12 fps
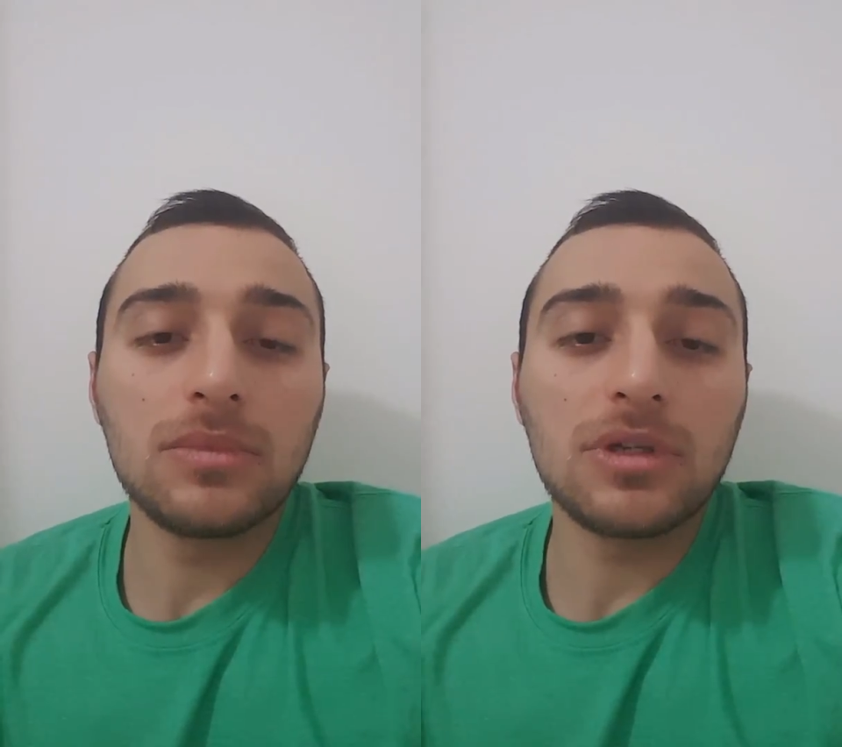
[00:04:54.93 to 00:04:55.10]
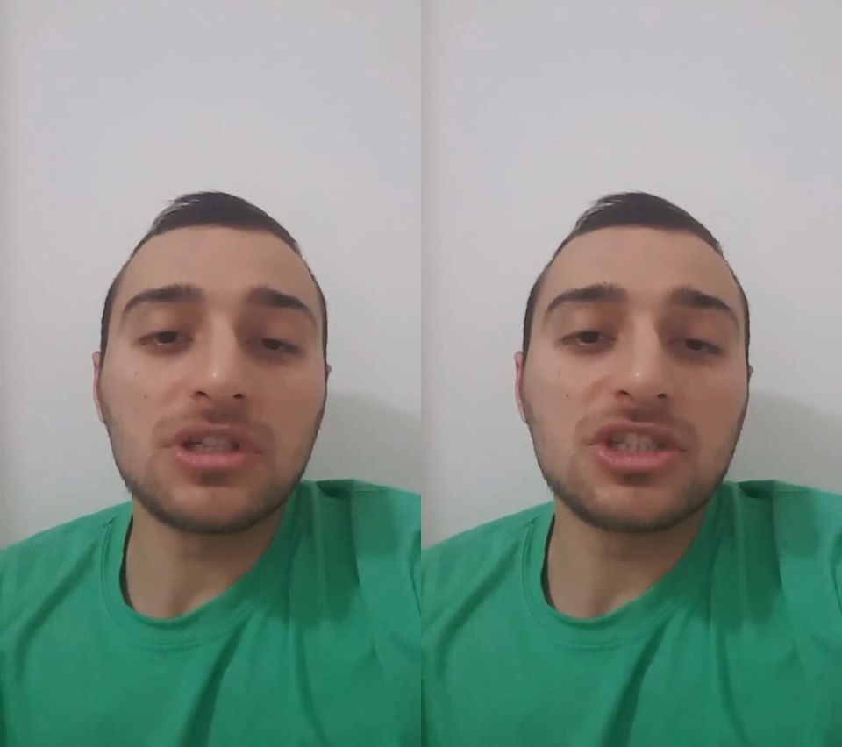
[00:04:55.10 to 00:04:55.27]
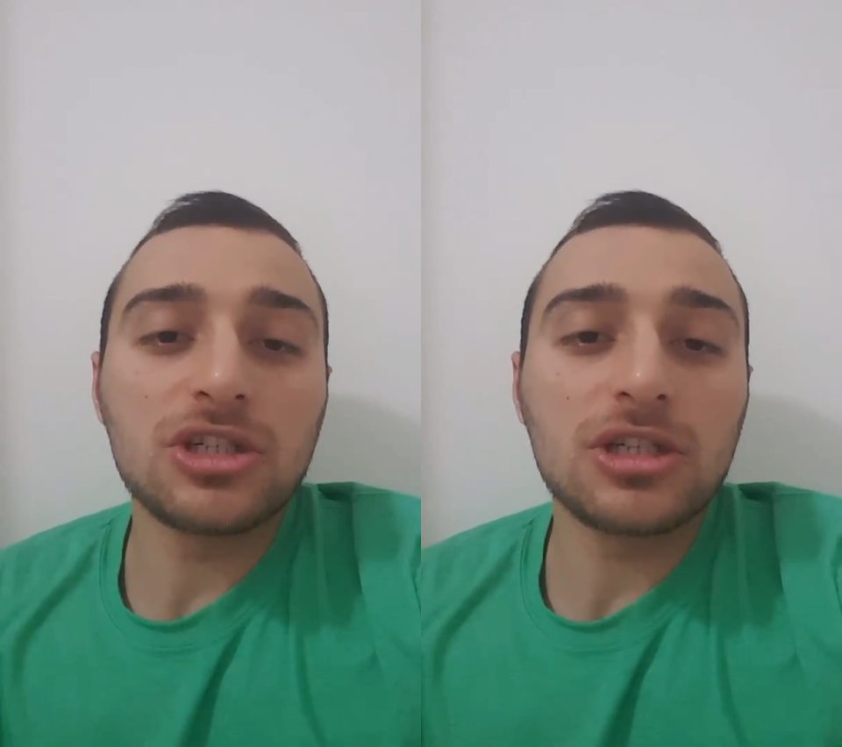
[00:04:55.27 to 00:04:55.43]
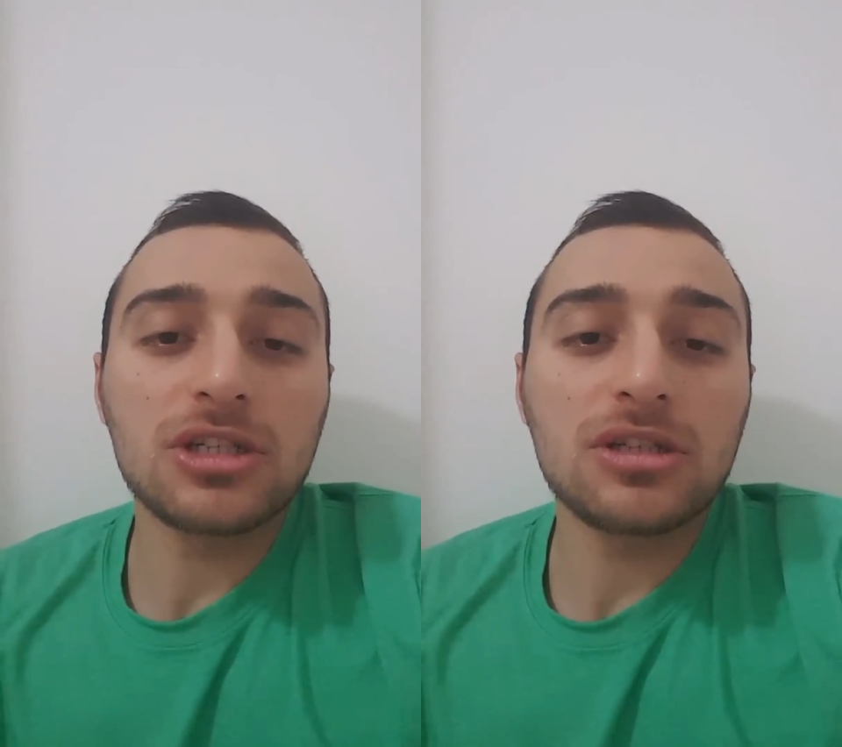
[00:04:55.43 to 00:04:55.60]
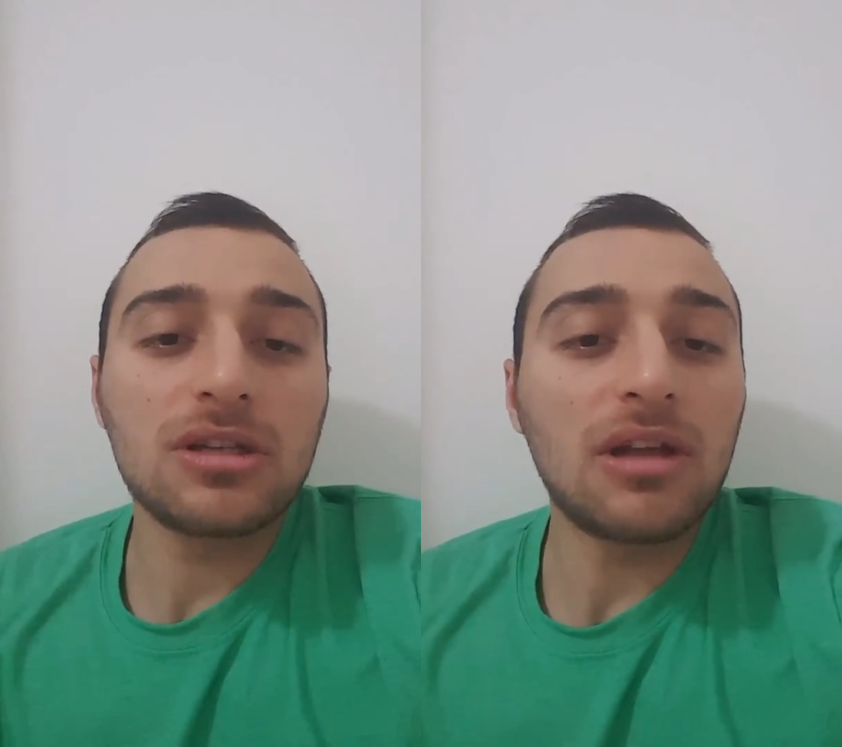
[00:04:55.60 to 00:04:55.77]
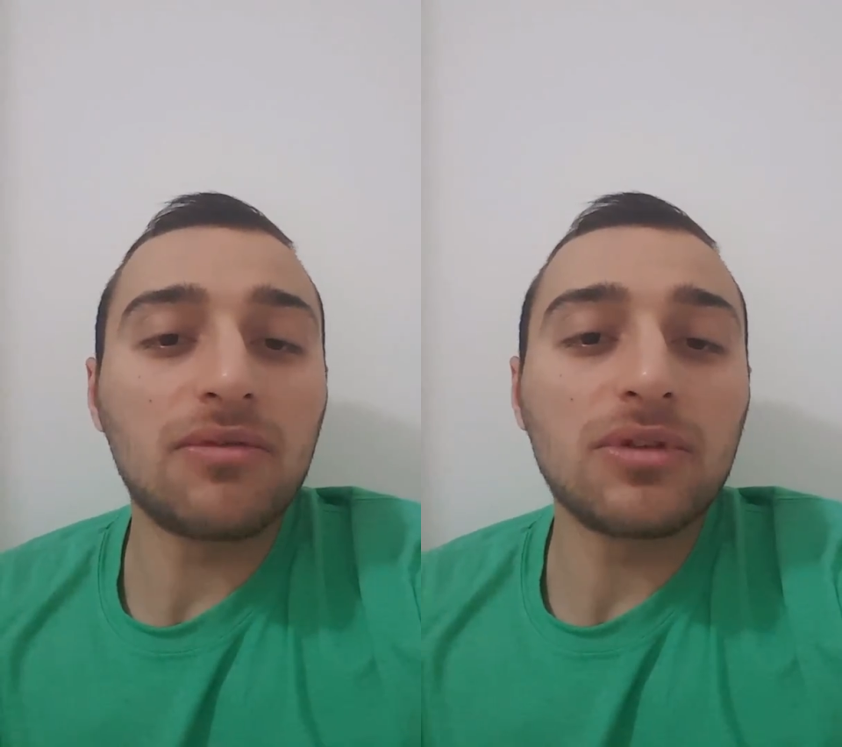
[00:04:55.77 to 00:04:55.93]
It's just
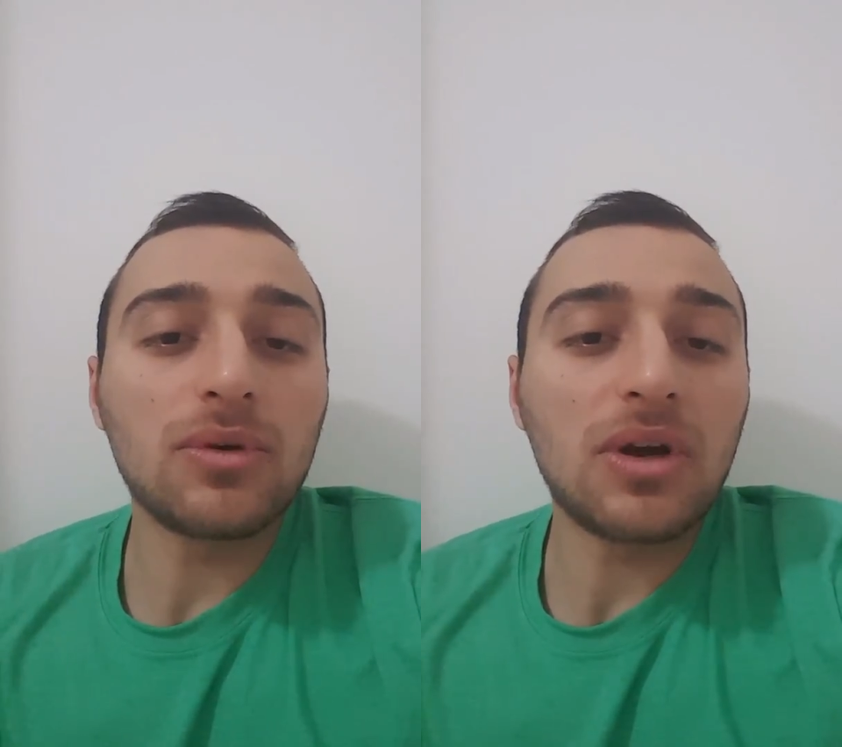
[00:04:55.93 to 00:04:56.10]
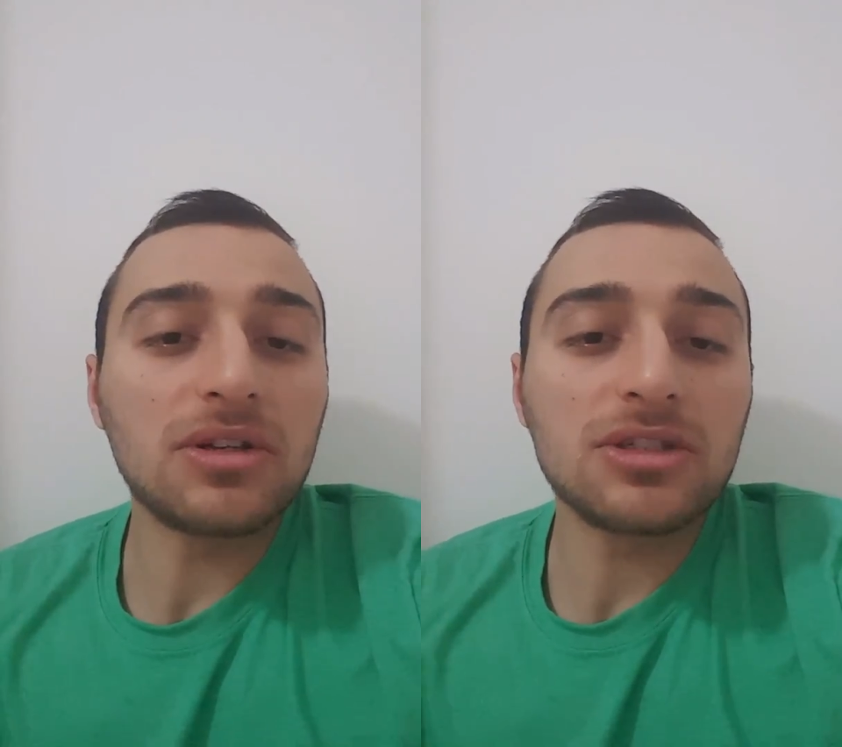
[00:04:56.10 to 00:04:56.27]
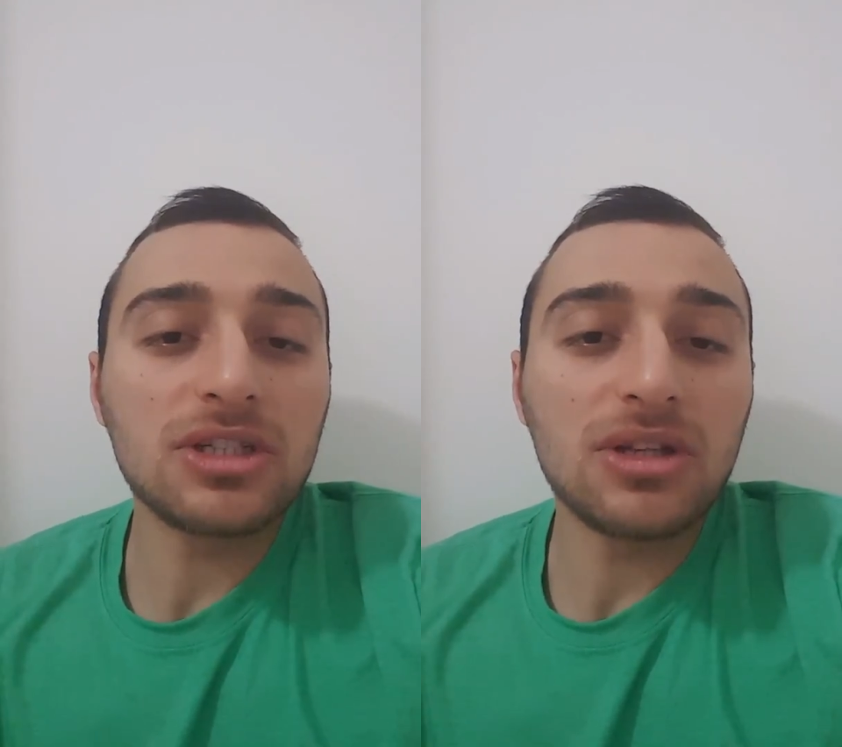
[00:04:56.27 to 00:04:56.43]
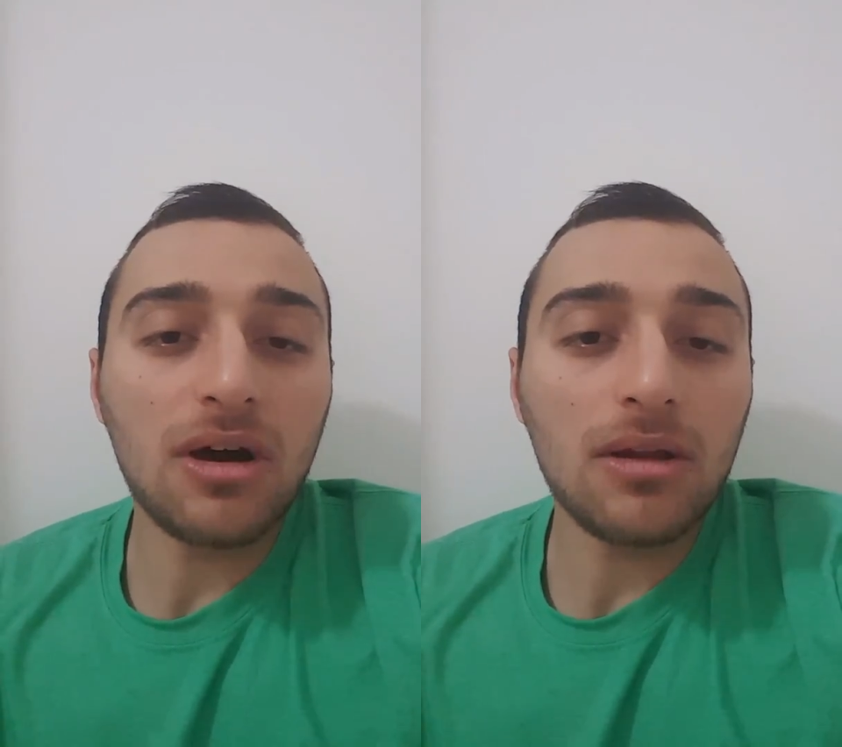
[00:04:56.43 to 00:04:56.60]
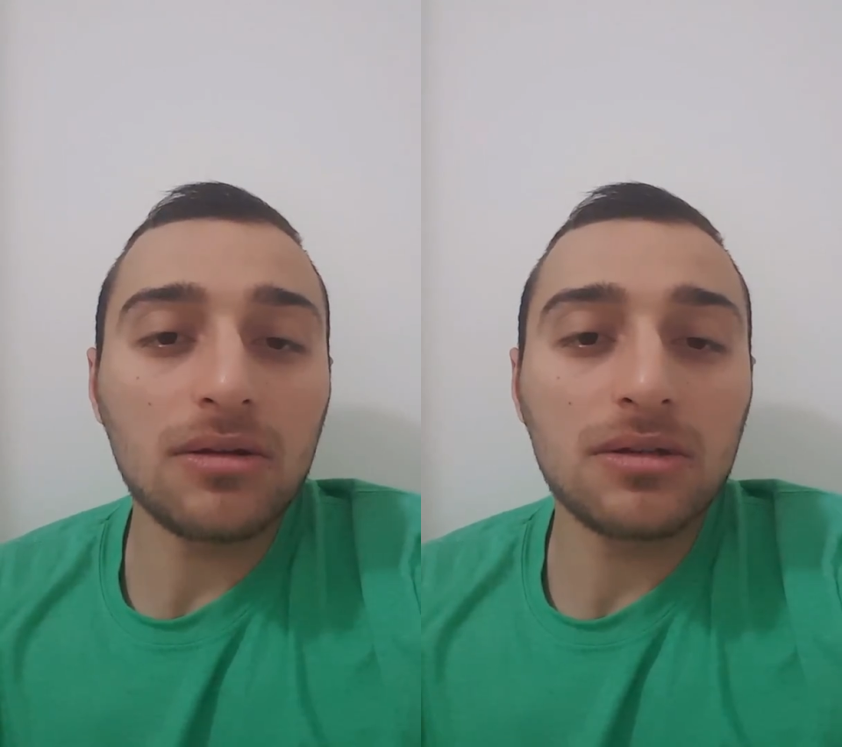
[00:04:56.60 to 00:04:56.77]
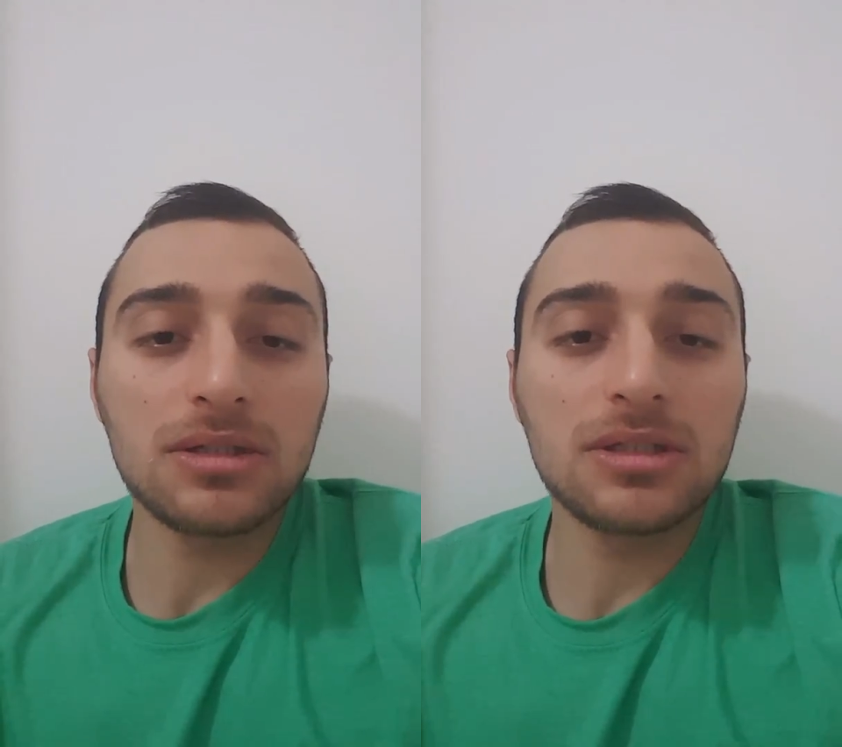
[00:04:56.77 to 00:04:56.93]
a few
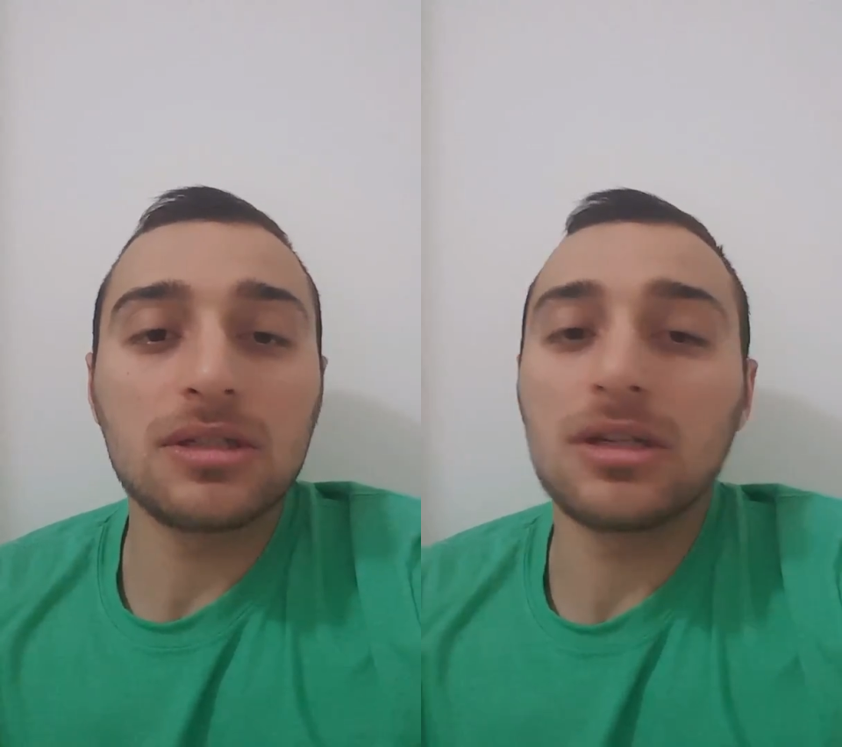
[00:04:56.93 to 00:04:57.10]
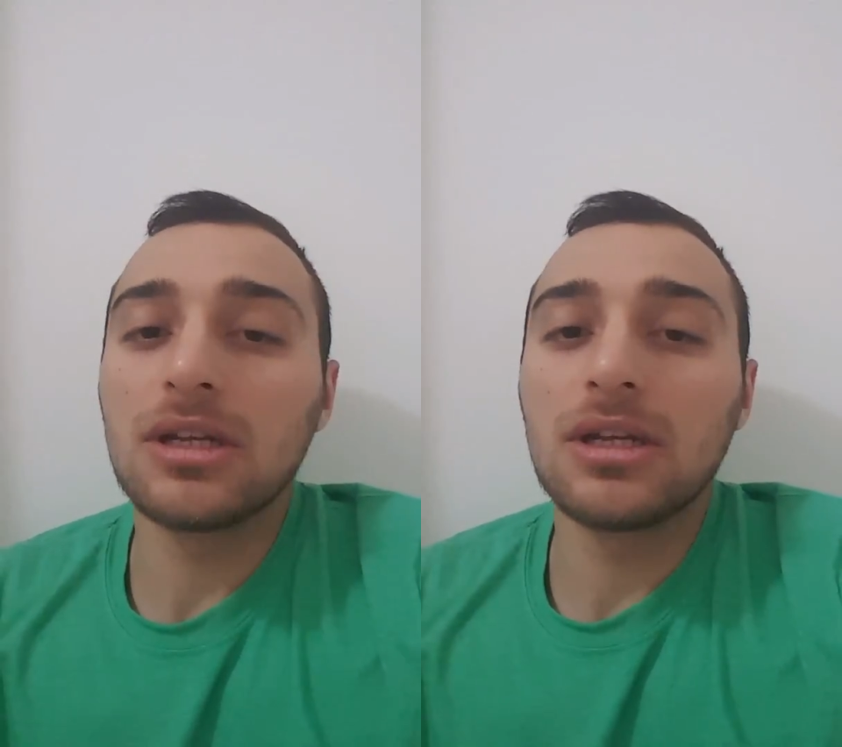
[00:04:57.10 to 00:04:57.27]
$100s,